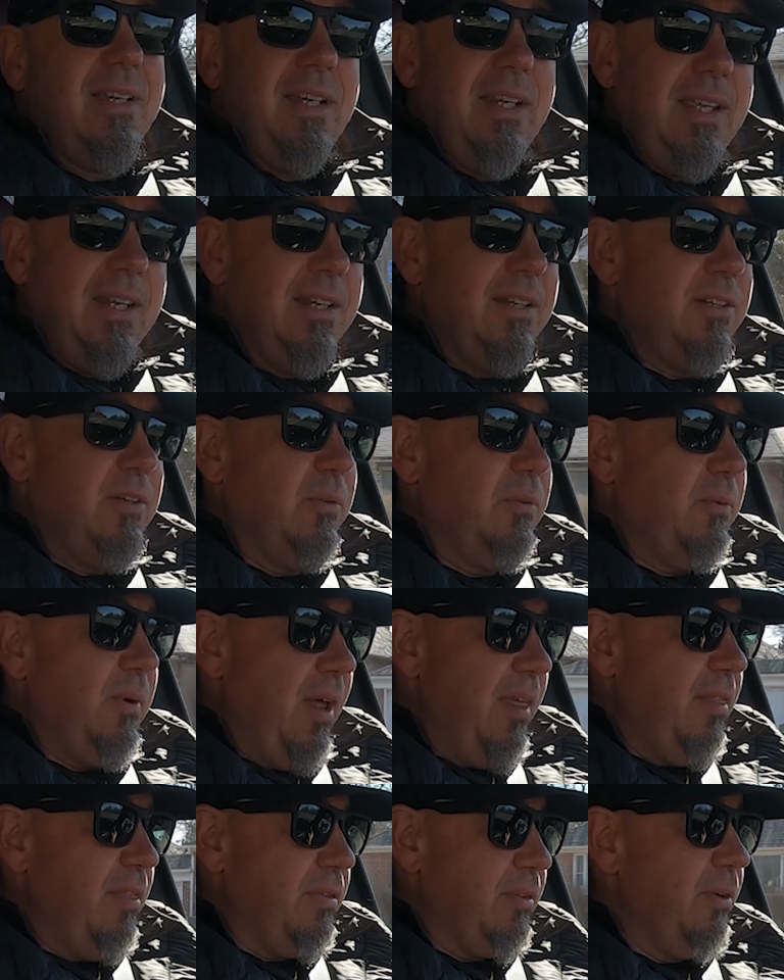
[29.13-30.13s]
I needed to
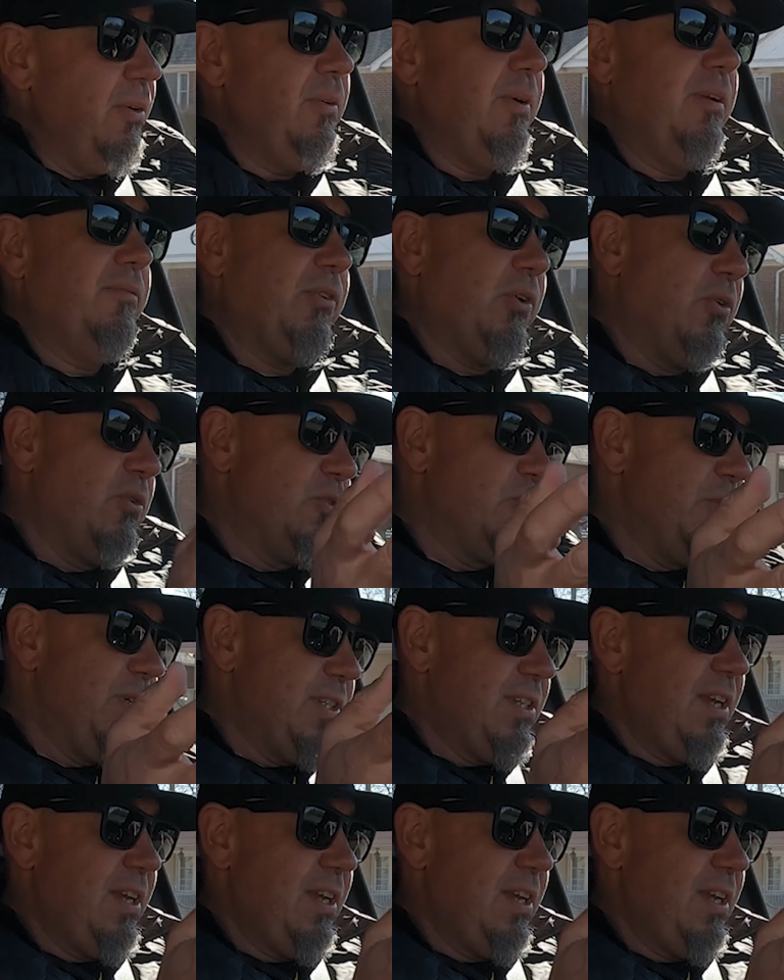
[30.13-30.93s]
run through, and of course we